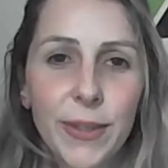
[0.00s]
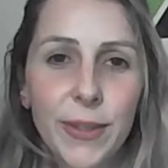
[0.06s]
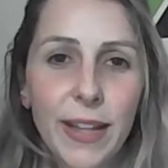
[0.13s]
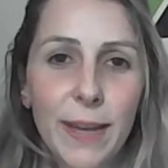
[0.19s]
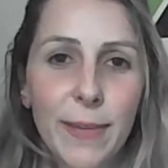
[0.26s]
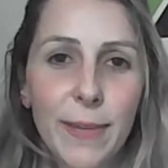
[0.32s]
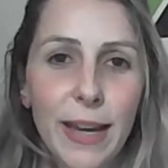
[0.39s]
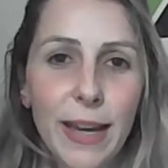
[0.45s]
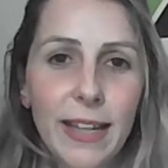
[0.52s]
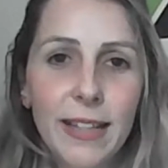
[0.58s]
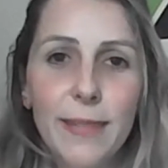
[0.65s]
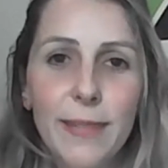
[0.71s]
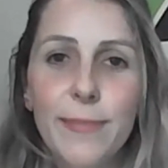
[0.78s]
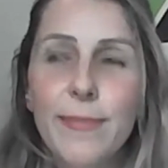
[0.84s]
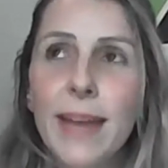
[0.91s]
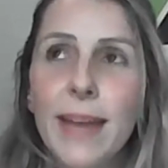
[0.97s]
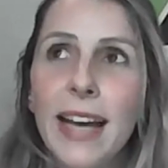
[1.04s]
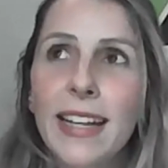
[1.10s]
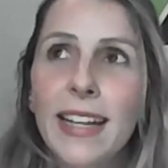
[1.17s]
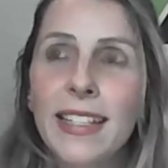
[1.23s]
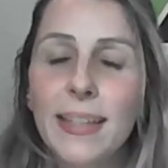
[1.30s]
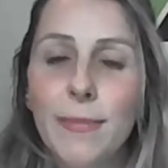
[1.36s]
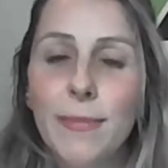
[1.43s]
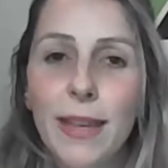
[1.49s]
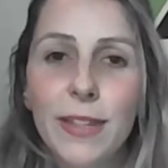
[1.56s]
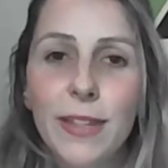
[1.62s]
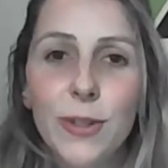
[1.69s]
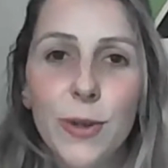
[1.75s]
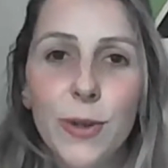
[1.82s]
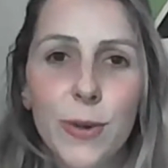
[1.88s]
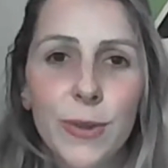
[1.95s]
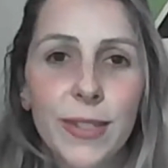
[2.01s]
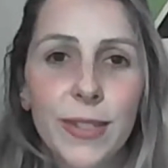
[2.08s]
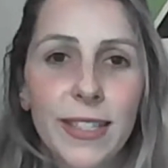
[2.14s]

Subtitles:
and I made amazing mentors